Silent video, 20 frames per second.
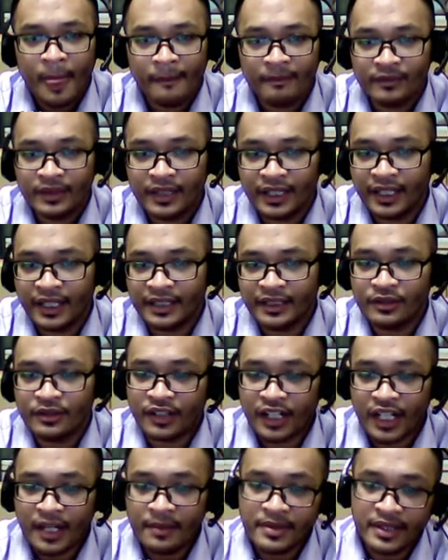Okay, so
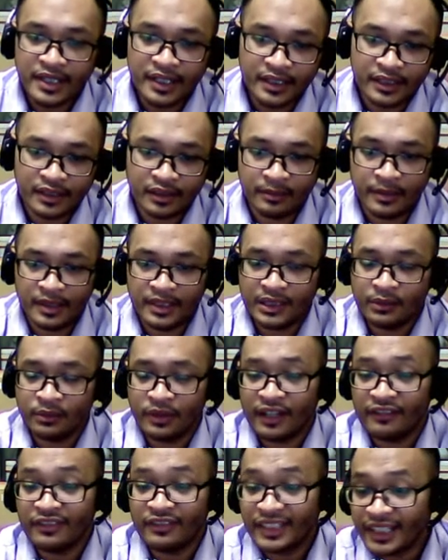RAM chip. So basically we
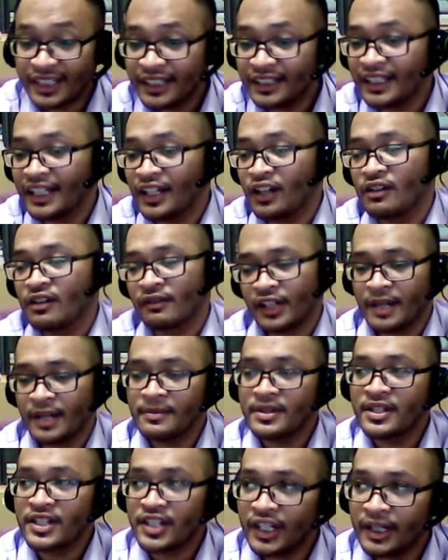have three types of RAM
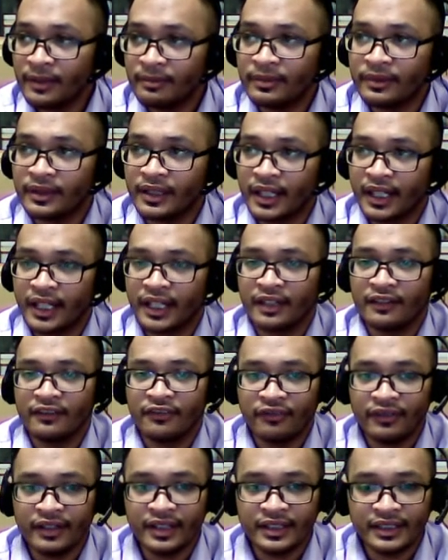chip. Okay, the
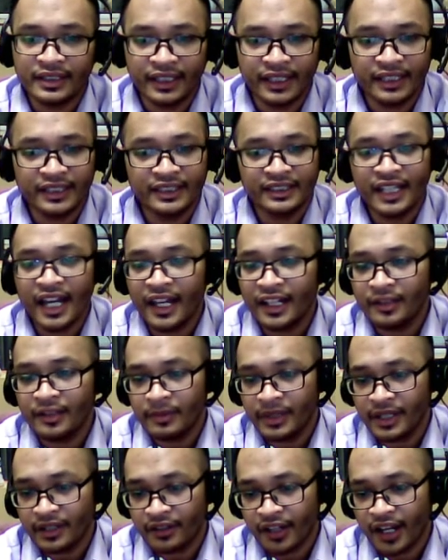first is
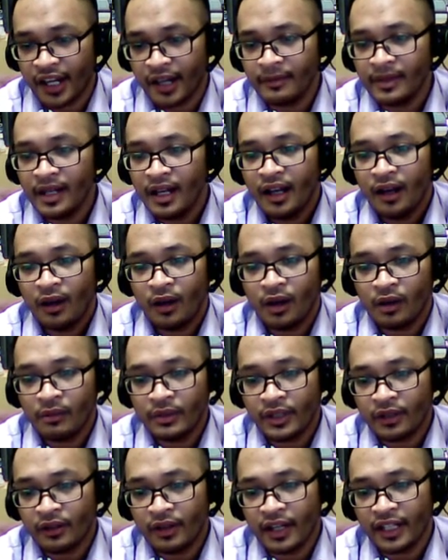dynamic RAM, or we
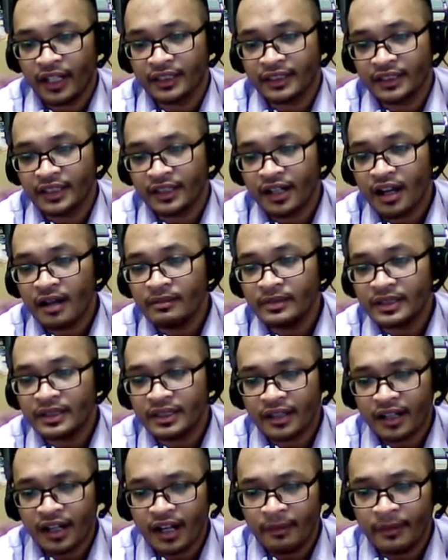call it as DRAM,
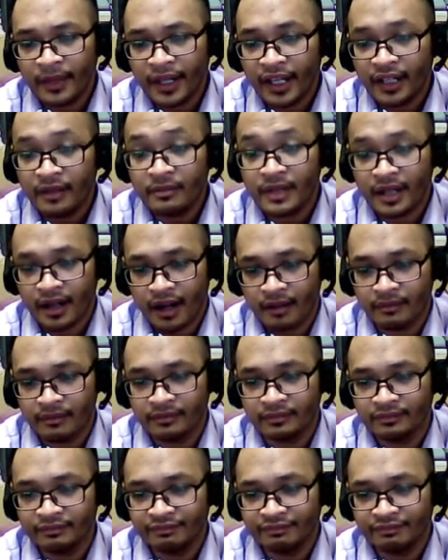SRAM, and MRAM.